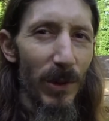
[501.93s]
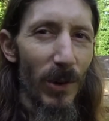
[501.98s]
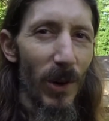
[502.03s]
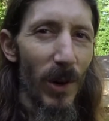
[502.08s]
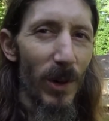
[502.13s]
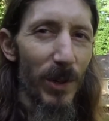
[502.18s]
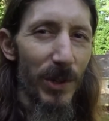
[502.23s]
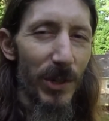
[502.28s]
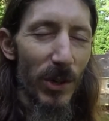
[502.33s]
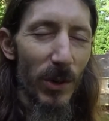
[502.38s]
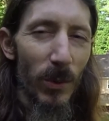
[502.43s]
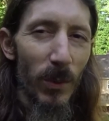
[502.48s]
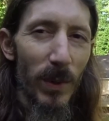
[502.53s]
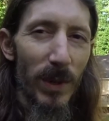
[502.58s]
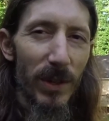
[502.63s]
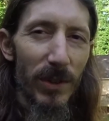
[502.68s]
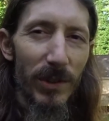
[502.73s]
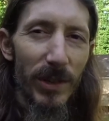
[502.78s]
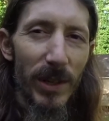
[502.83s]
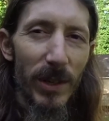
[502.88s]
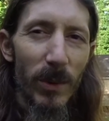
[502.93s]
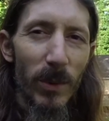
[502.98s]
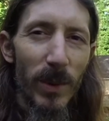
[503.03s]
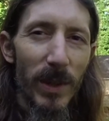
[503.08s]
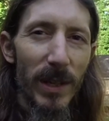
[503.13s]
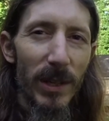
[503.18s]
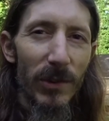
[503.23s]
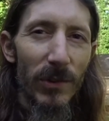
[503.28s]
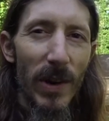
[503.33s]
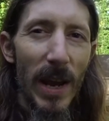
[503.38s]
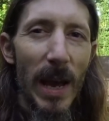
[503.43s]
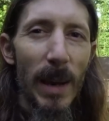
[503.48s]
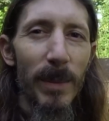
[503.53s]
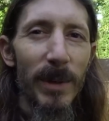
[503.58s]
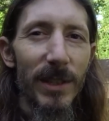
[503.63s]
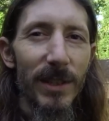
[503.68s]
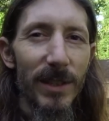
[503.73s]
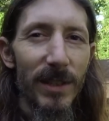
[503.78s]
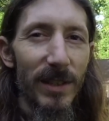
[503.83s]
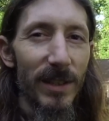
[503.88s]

your arsenal when you're dealing with these rabbits.